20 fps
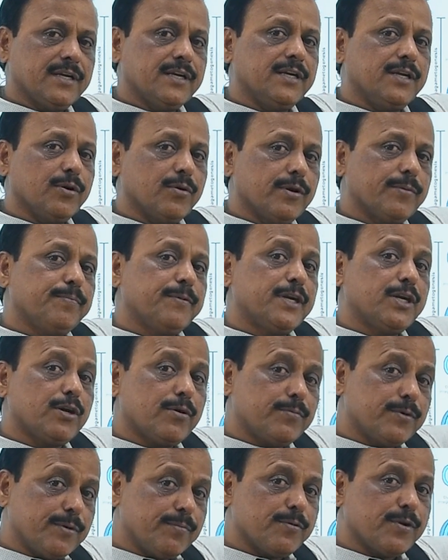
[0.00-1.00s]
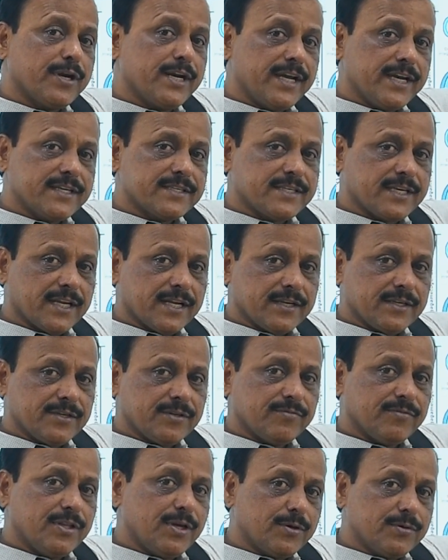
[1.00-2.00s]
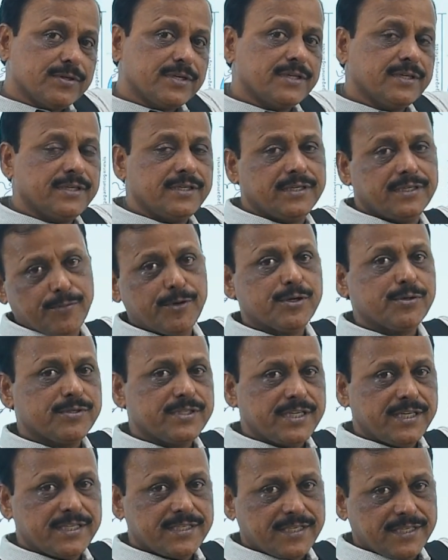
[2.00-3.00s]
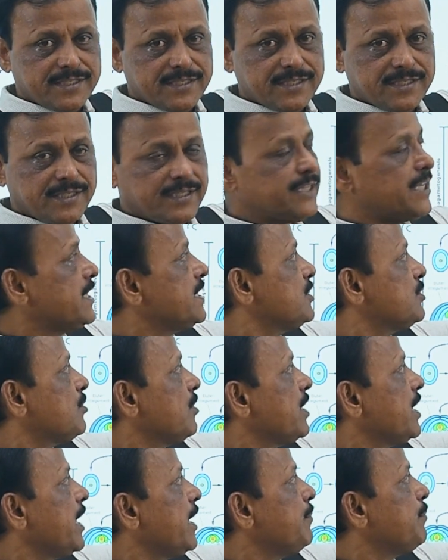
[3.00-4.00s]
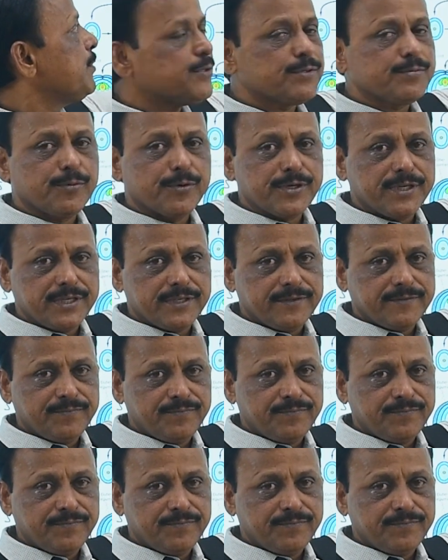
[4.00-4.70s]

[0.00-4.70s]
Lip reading: development of diploid egg cell without gametogenesis, that is called apospore.